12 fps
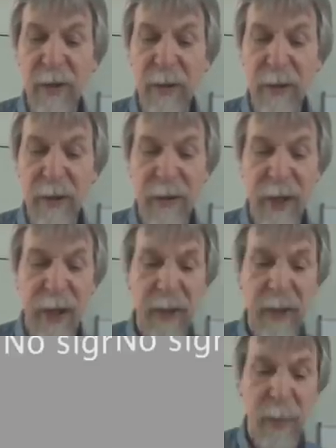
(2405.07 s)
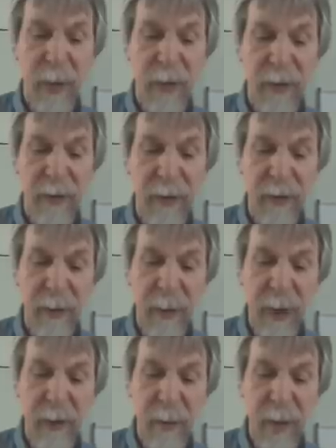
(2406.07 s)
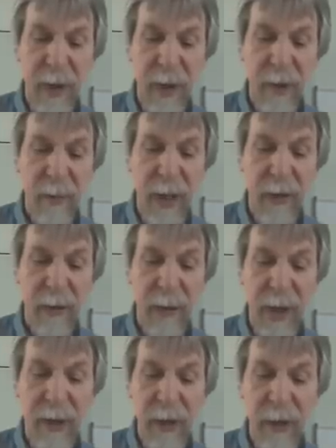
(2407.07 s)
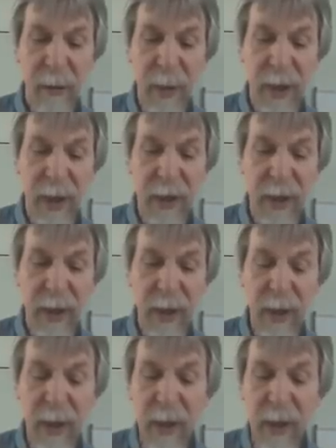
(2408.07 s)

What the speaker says: of design hypotheses must be made right at the beginning.